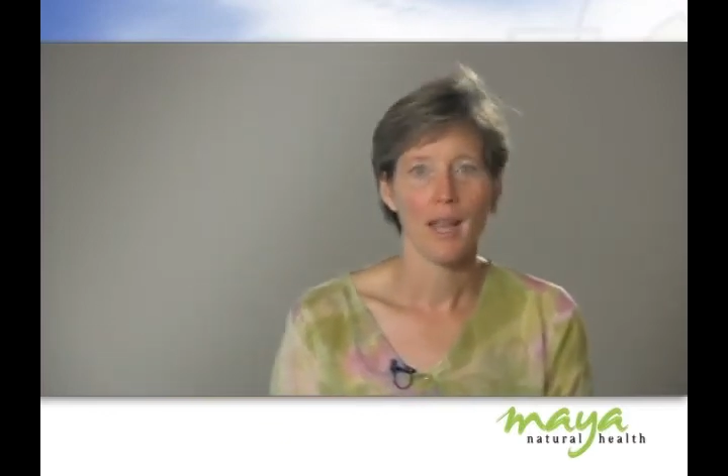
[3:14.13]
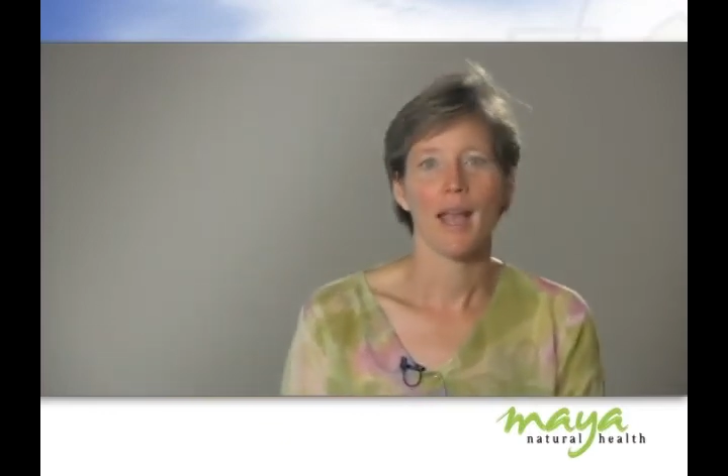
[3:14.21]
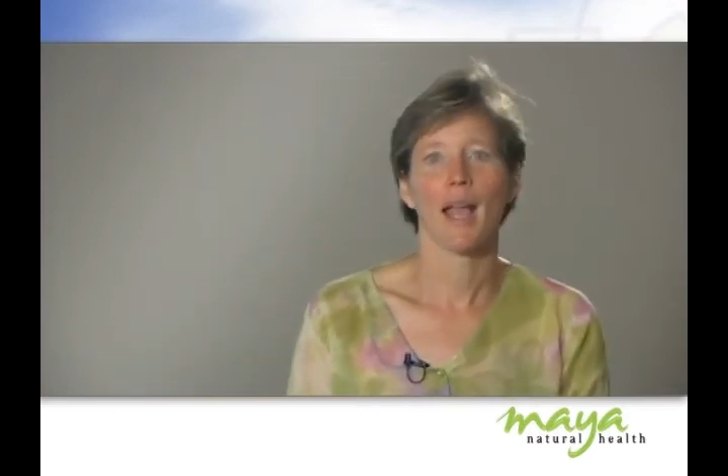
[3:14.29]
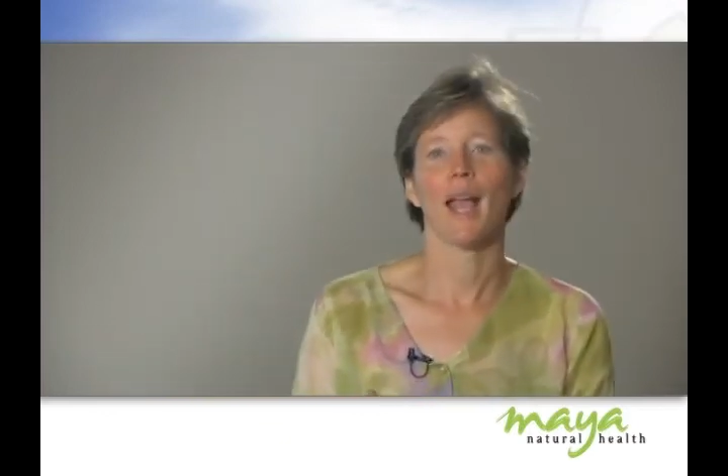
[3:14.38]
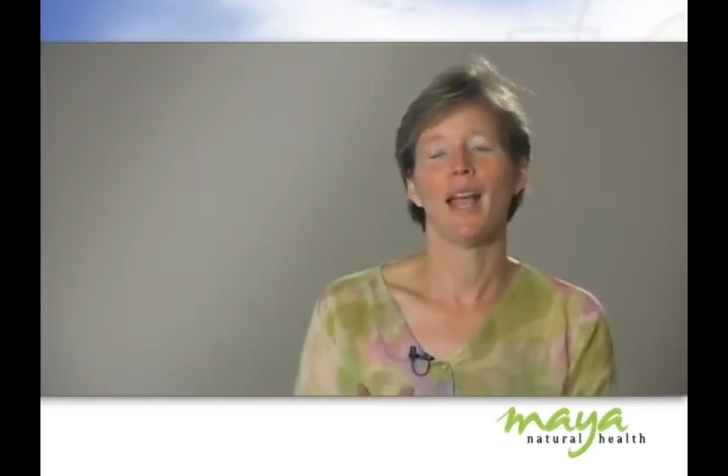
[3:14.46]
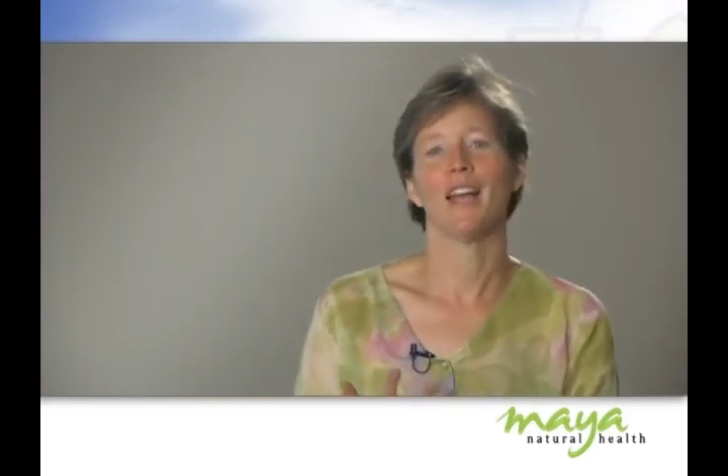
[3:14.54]

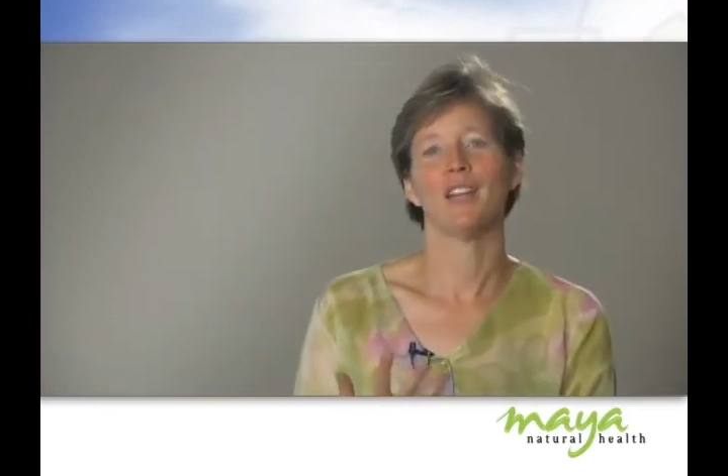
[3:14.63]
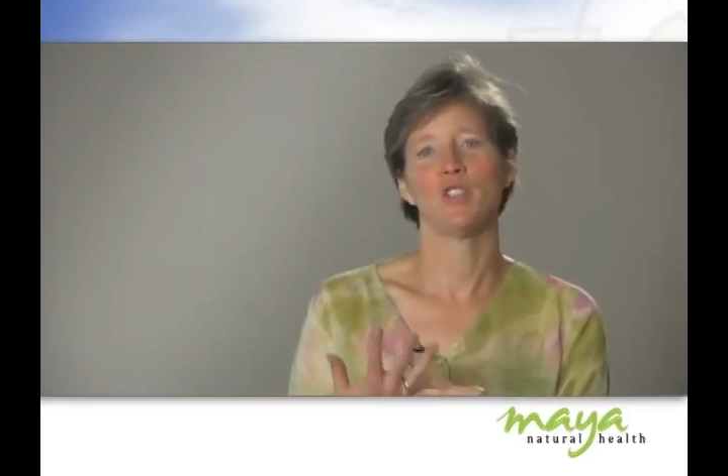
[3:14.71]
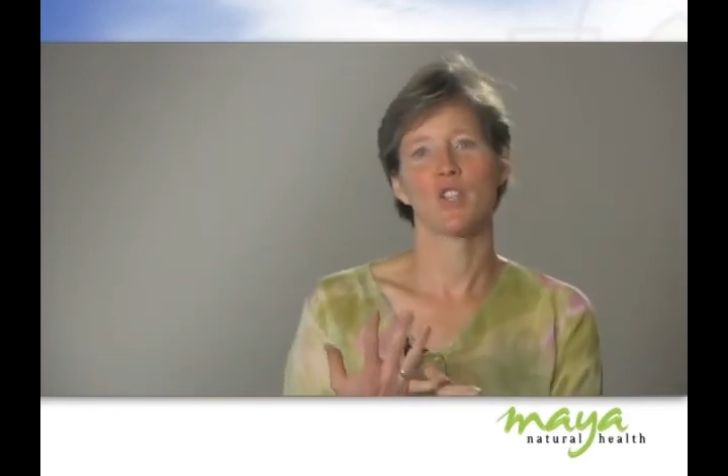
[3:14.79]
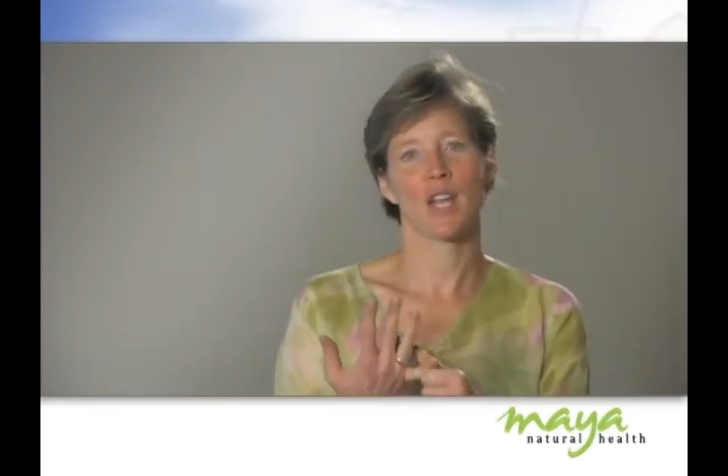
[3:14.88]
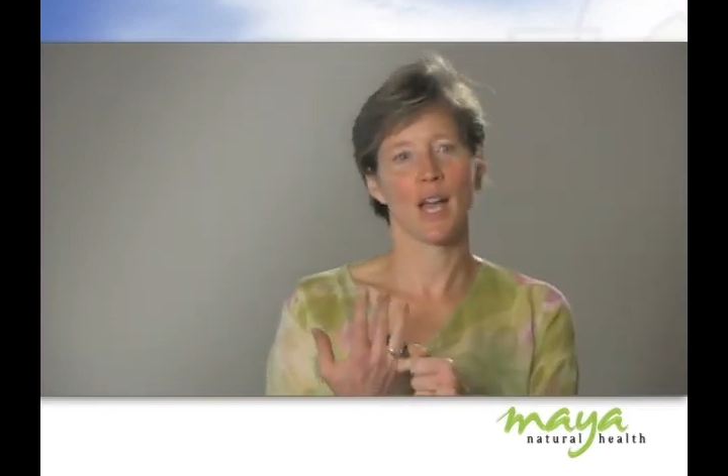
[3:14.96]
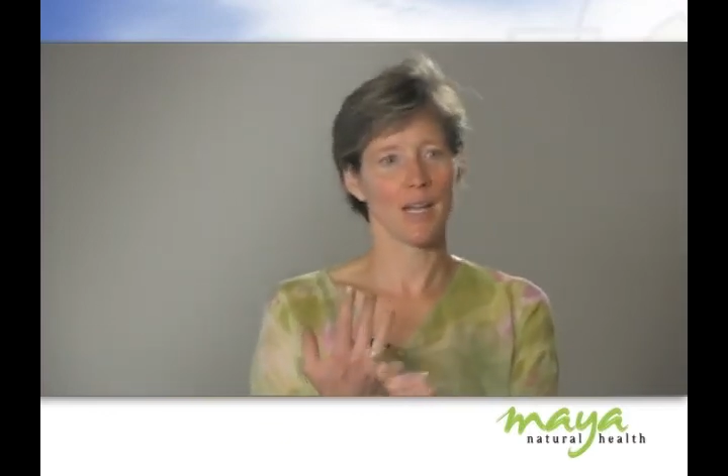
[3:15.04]
And
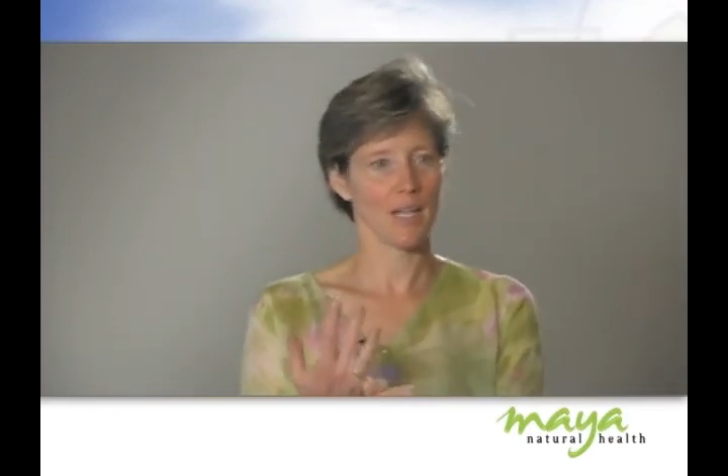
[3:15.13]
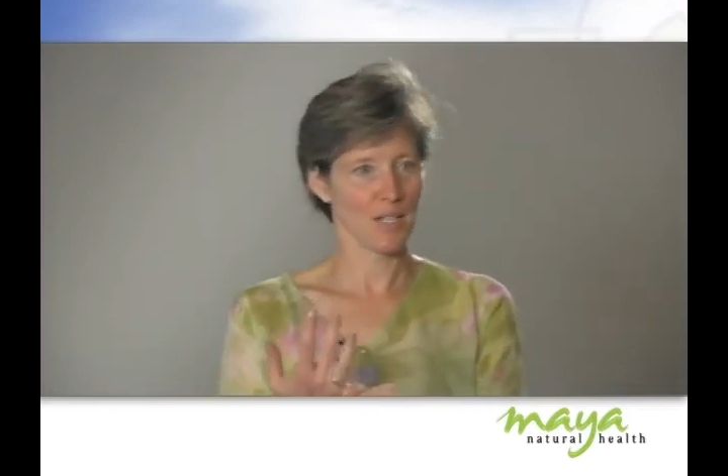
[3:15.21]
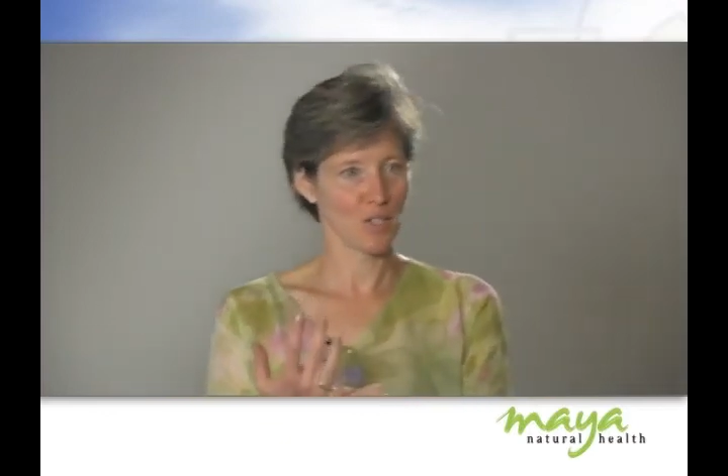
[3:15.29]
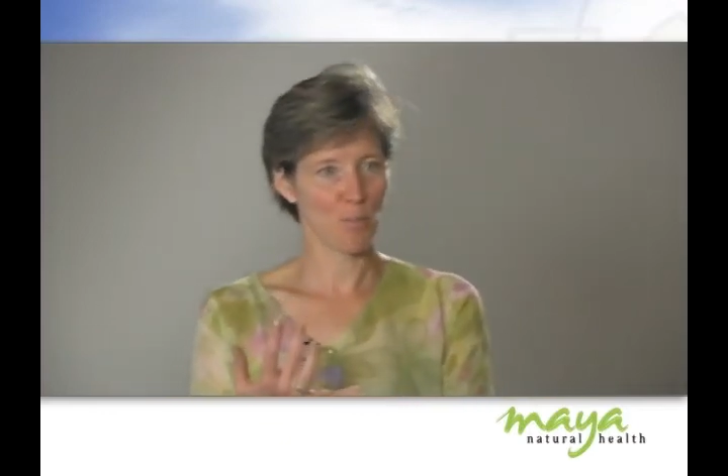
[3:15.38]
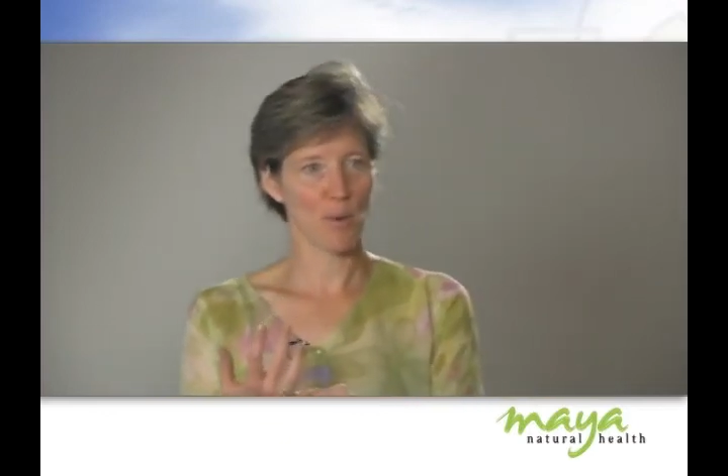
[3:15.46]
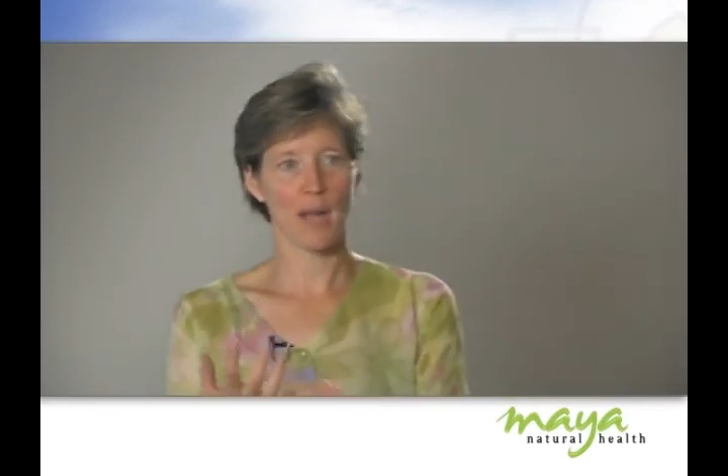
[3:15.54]
you kind of
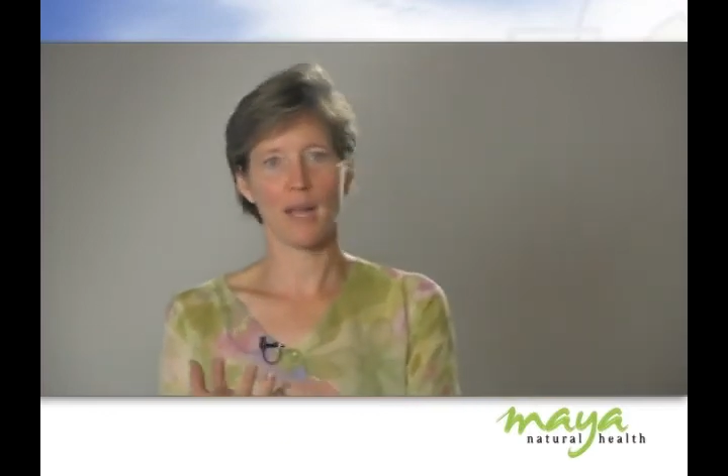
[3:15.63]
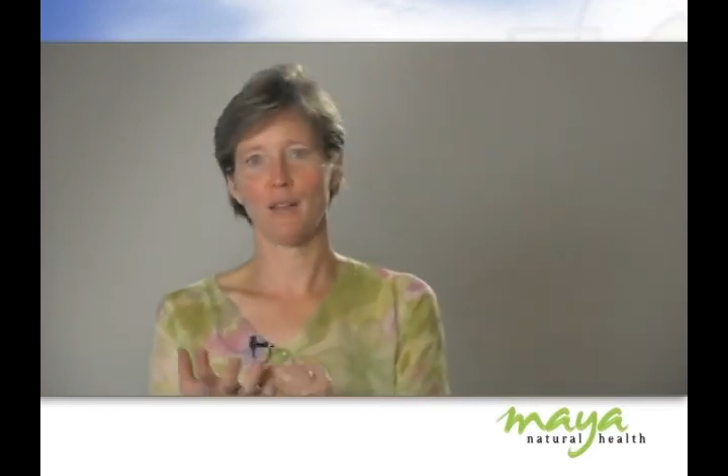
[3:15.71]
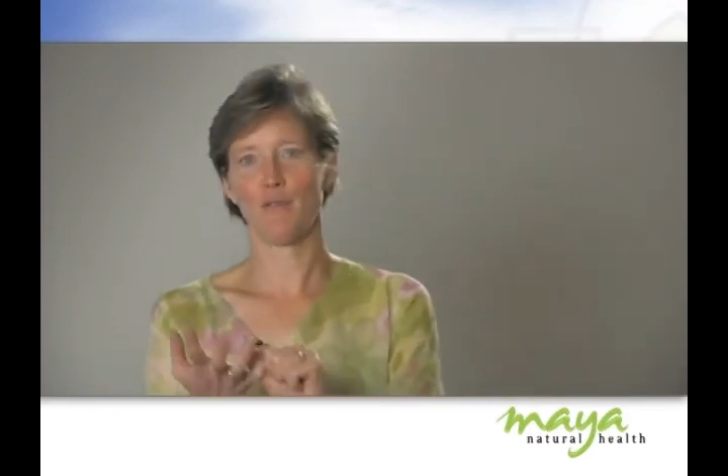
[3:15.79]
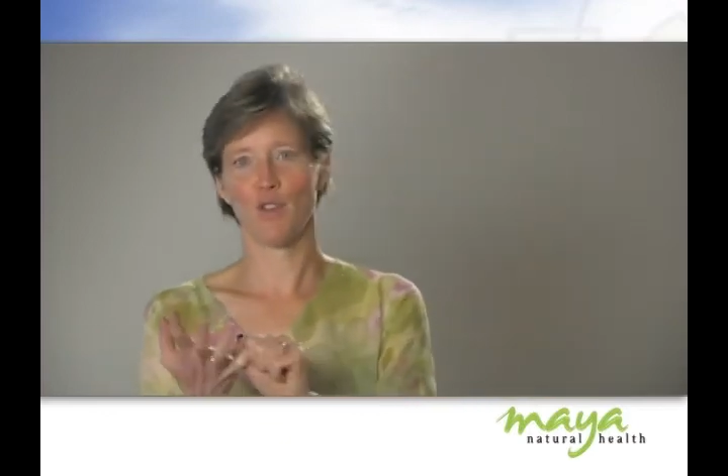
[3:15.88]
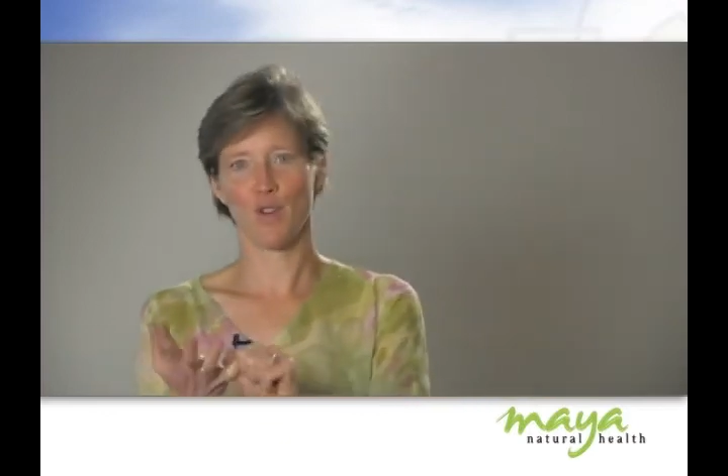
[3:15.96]
need your brain if